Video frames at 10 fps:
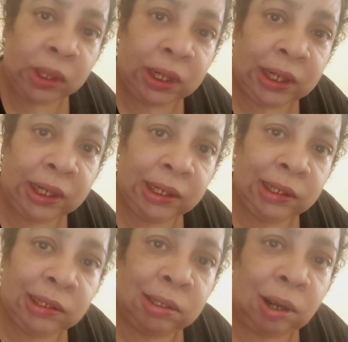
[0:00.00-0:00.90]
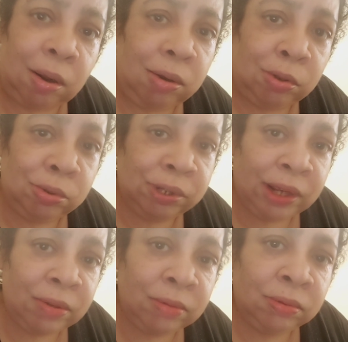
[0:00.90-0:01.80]
quickly and can't cool
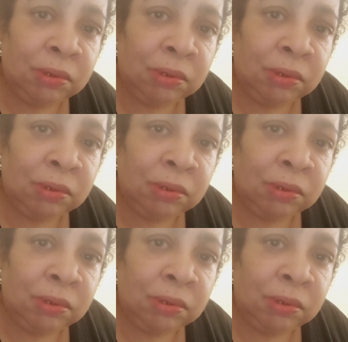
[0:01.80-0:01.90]
down?